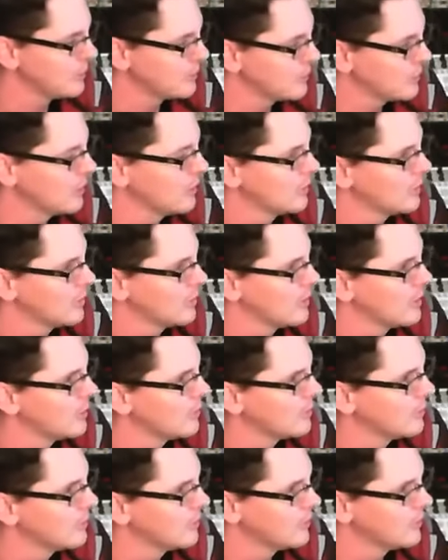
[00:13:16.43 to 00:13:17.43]
So, you know,
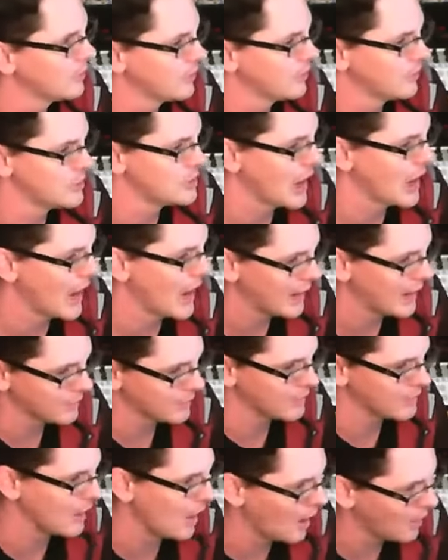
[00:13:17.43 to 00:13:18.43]
the
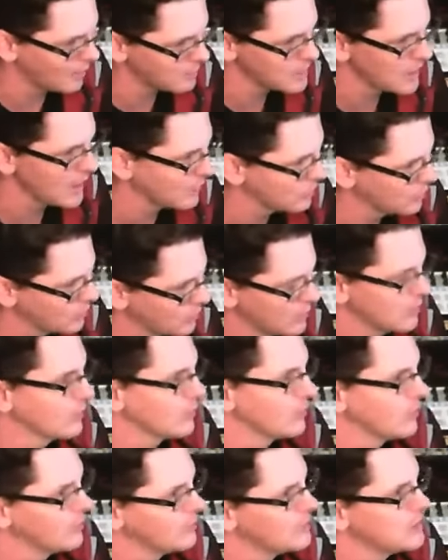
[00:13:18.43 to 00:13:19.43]
knob jacks on it are
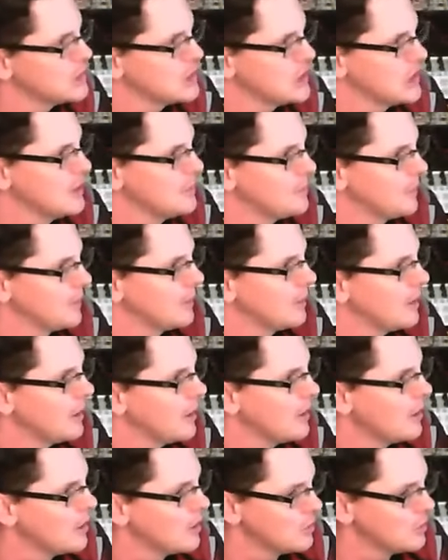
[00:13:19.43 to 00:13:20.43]
really cheap, and
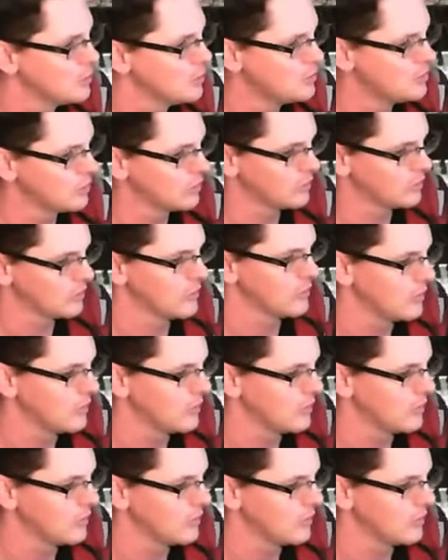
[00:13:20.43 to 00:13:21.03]
you just